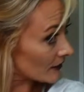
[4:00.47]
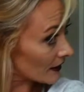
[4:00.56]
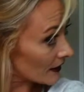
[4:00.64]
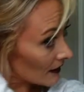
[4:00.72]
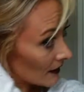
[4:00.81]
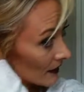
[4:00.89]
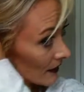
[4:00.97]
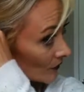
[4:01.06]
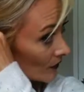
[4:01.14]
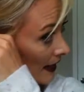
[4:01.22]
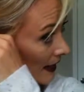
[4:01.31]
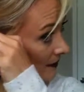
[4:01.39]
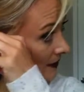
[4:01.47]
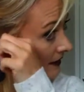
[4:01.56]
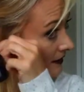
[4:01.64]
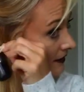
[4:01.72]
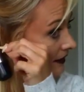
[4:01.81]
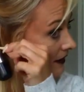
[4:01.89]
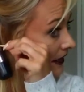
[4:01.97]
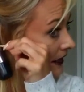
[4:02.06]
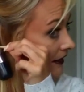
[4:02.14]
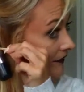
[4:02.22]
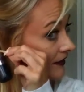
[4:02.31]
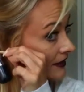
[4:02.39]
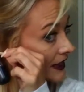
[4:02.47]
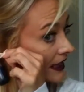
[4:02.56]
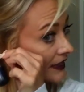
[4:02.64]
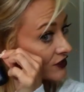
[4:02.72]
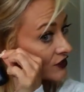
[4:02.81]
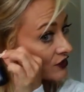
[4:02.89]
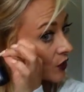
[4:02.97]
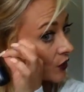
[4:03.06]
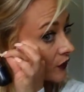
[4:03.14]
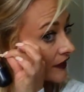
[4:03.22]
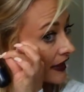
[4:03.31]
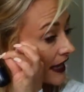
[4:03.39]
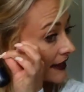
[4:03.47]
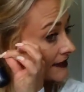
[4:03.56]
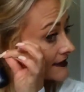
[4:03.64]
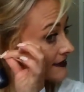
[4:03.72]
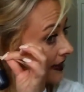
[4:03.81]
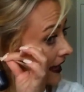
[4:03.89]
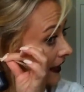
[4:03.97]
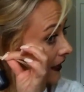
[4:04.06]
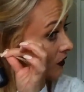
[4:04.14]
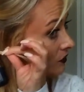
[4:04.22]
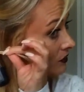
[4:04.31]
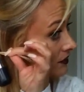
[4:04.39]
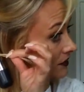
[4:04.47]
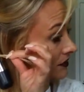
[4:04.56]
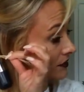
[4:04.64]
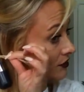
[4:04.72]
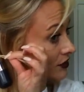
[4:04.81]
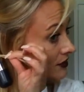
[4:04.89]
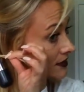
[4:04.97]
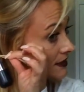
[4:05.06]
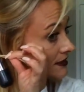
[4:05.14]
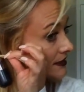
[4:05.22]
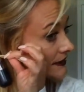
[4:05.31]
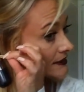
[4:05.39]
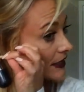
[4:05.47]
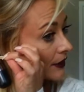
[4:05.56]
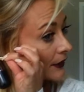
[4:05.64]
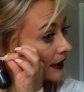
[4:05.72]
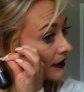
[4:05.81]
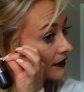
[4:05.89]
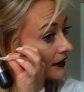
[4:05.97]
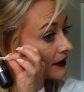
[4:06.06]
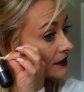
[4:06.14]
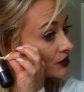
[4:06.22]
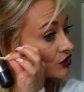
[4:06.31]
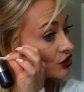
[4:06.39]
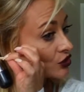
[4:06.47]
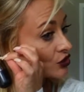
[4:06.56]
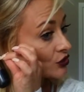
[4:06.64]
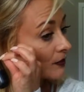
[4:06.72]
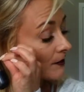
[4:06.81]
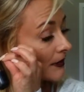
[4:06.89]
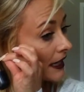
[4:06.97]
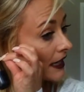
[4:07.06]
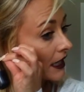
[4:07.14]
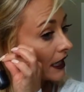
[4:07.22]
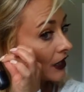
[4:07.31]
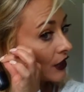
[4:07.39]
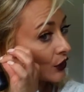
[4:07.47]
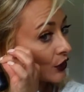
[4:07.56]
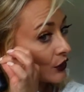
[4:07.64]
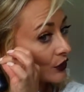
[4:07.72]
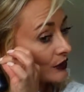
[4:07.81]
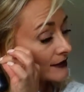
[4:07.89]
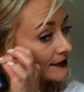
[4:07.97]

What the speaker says: thing and wrap it, and then I just hold the end out just because that's how I like to do my hair.